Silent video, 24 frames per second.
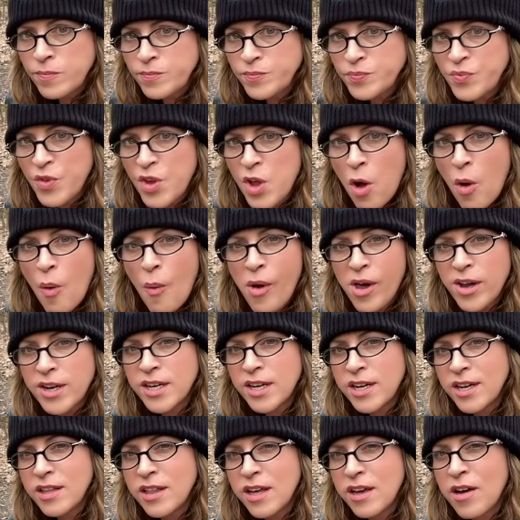don't want to get
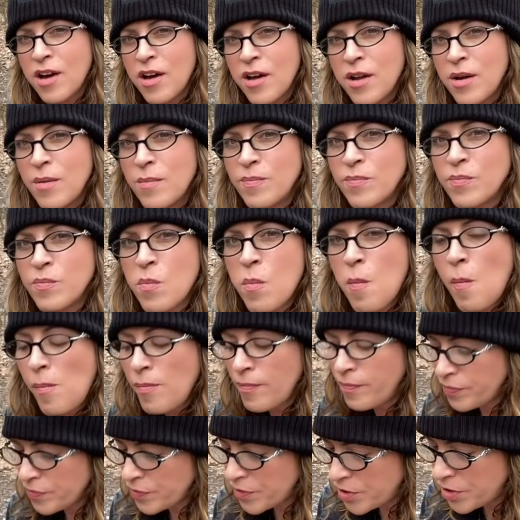anything on them,
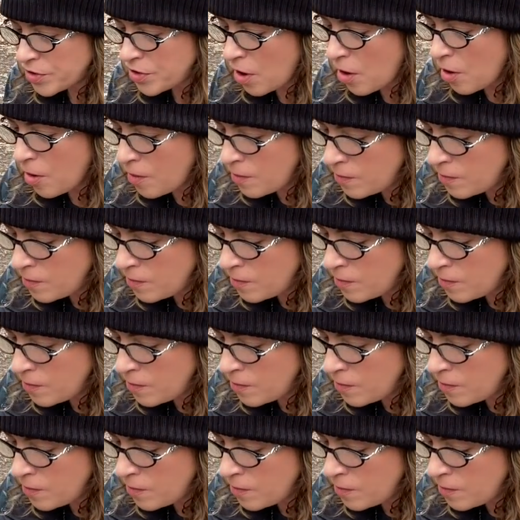so